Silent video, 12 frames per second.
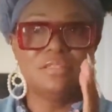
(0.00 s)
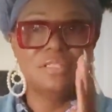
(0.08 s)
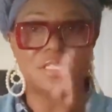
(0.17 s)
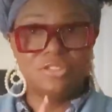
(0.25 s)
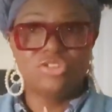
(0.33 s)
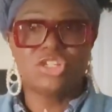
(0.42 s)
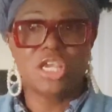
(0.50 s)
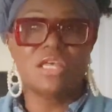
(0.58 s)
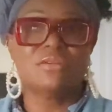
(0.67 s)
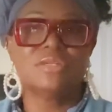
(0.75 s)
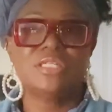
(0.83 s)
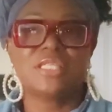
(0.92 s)
this
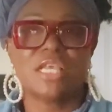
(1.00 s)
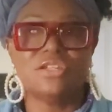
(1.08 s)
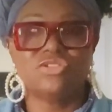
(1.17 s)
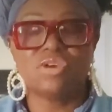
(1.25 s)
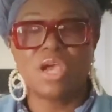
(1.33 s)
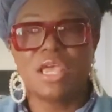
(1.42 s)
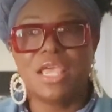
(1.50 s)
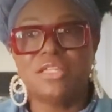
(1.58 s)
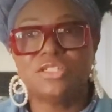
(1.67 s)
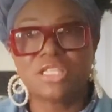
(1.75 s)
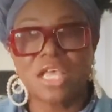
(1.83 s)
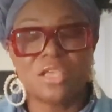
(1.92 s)
channel is Age,
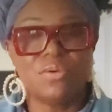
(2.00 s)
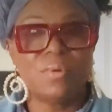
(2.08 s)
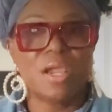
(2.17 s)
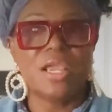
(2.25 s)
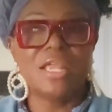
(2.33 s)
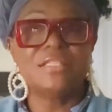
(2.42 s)
Age is how you wear it.